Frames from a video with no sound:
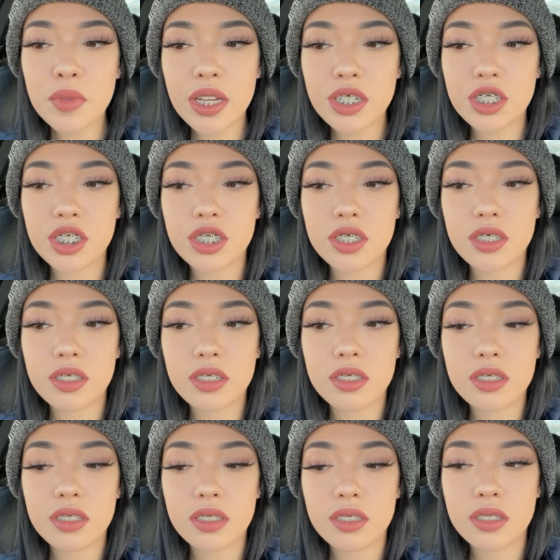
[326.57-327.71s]
much
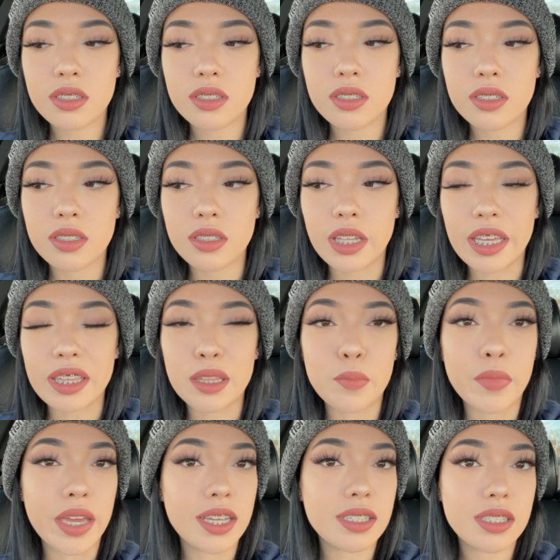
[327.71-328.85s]
like the
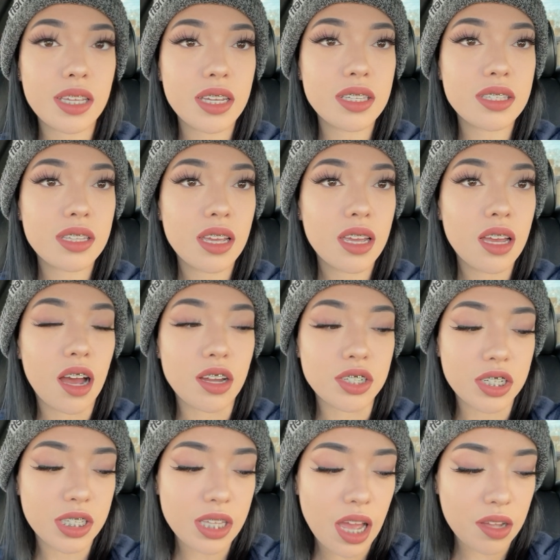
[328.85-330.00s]
basics on
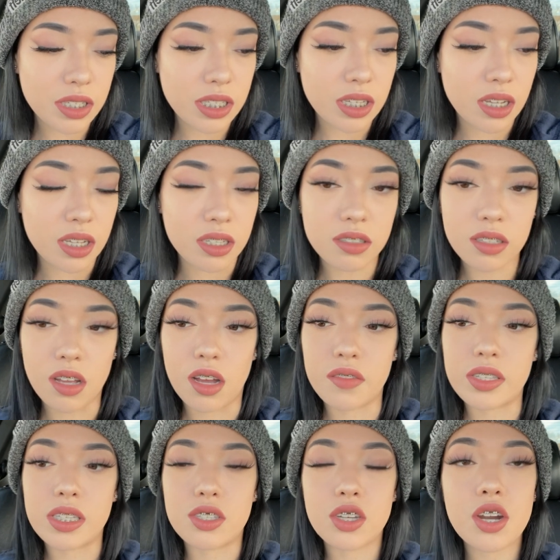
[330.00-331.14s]
just how to
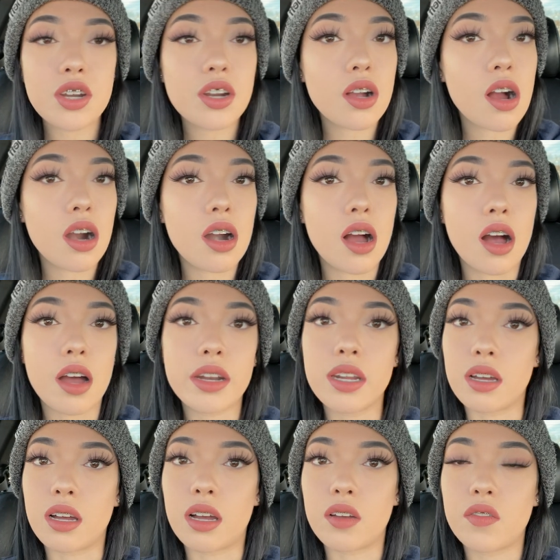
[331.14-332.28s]
obviously turn your car on
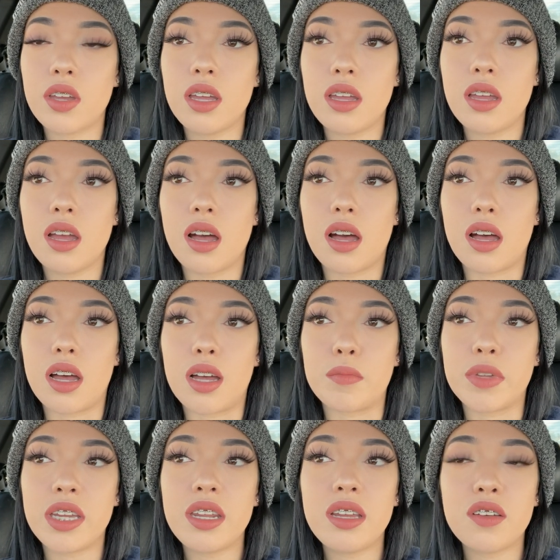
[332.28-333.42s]
and off.
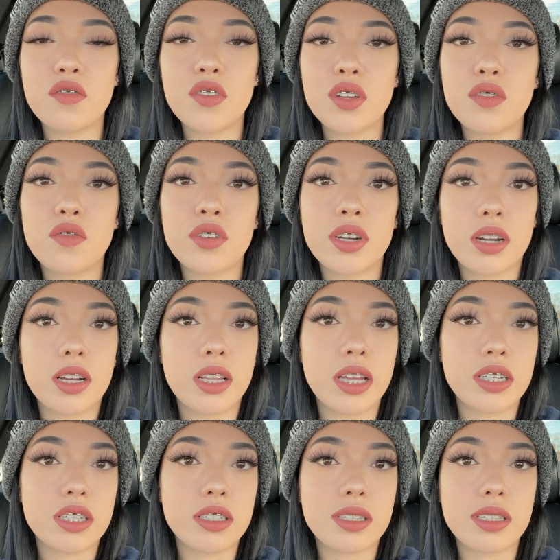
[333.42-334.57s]
Getting a feel for your
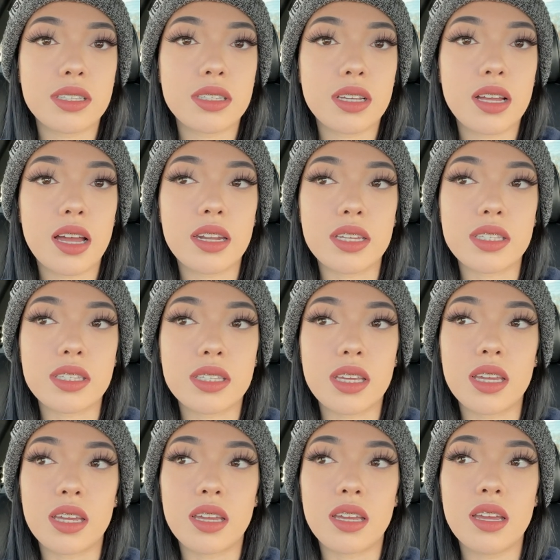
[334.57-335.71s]
clutch just to kind of
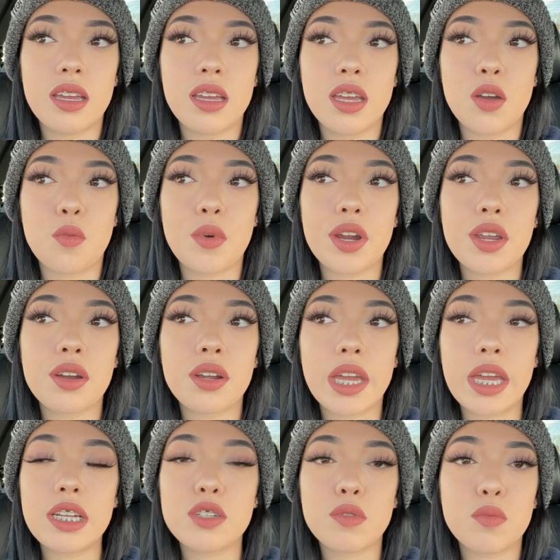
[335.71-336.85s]
see where your
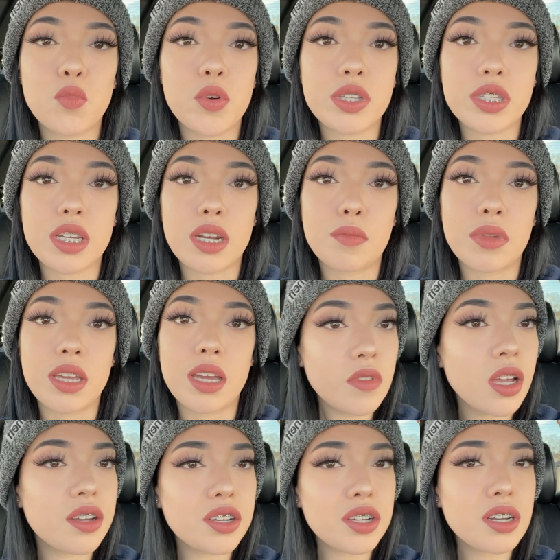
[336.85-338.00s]
engagement point's going to be.
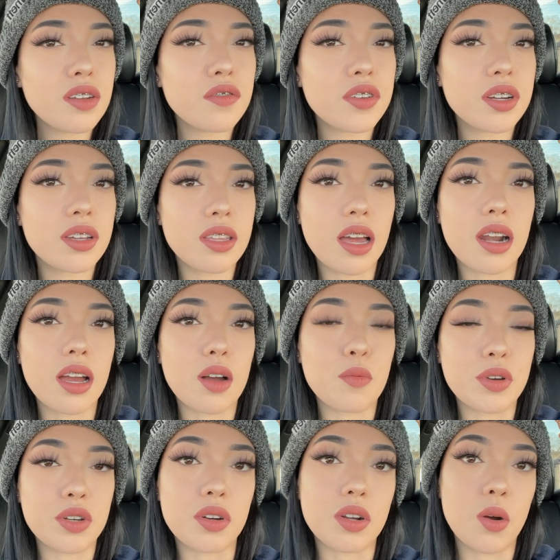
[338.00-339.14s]
And you're going to figure that out
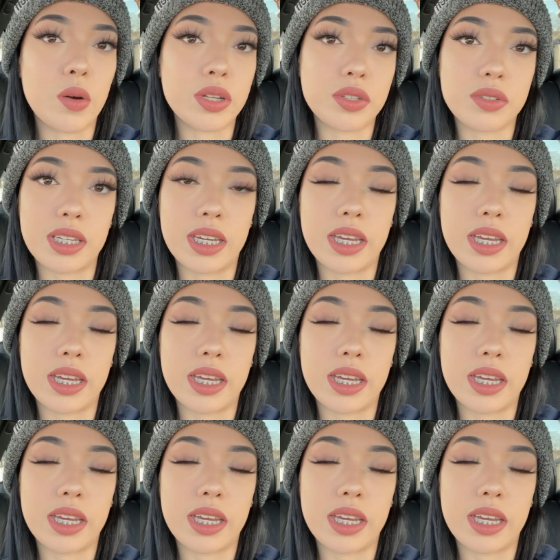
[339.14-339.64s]
when you're going through the